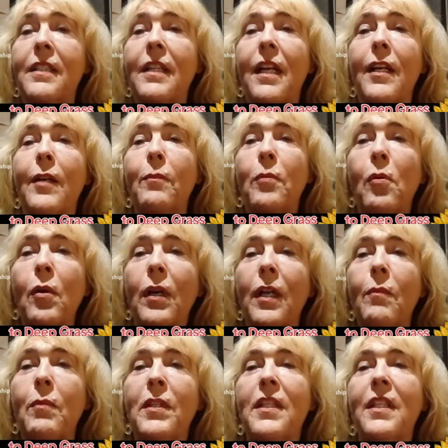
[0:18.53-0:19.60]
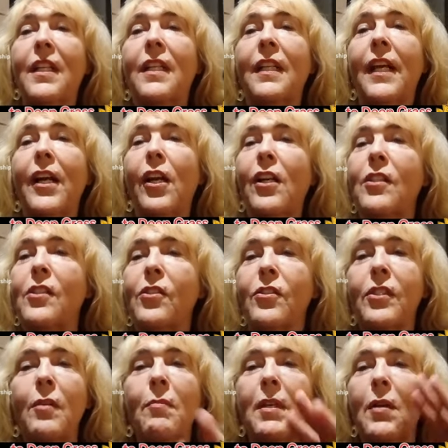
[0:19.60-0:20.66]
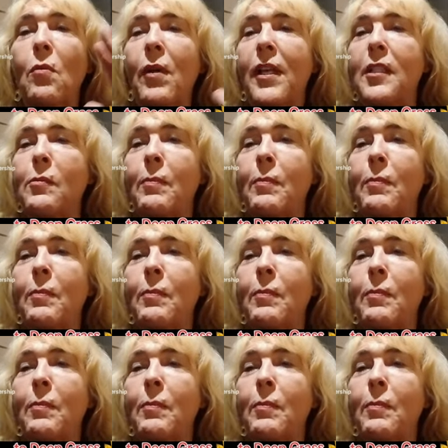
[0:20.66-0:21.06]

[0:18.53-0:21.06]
not important, but declare, because there's so many ways